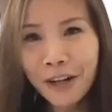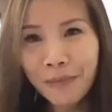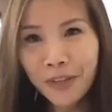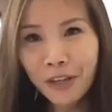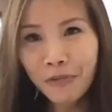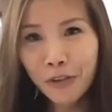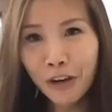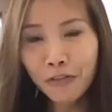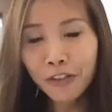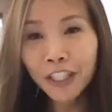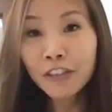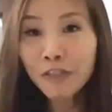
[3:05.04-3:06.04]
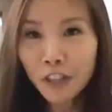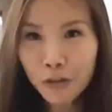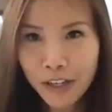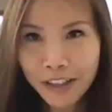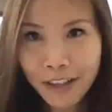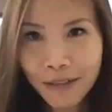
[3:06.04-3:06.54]
if you are feeling
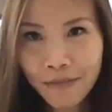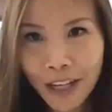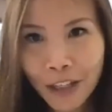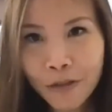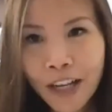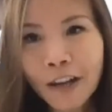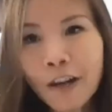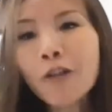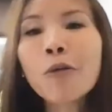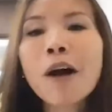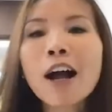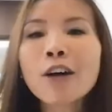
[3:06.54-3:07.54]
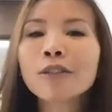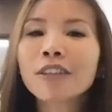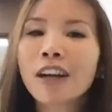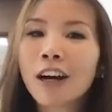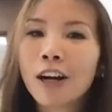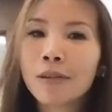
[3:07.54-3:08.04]
frustrated that you cannot go out,
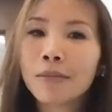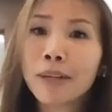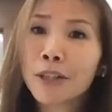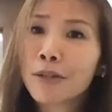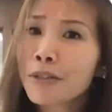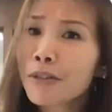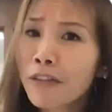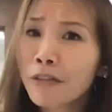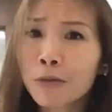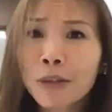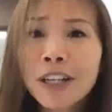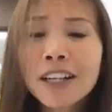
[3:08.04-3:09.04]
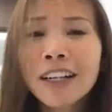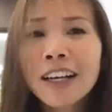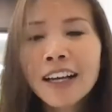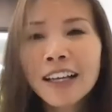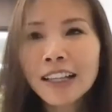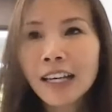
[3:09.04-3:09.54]
but you still have to work,
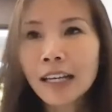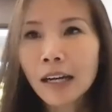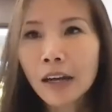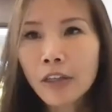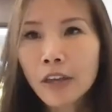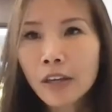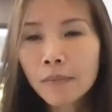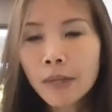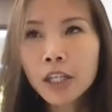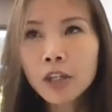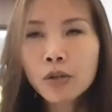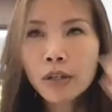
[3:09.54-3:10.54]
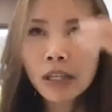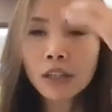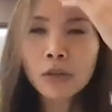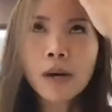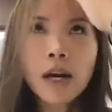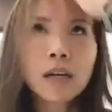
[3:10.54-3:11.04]
then I think making sure
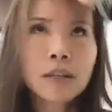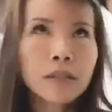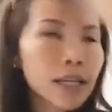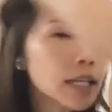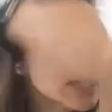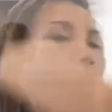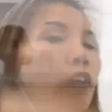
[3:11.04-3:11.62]
that you are taking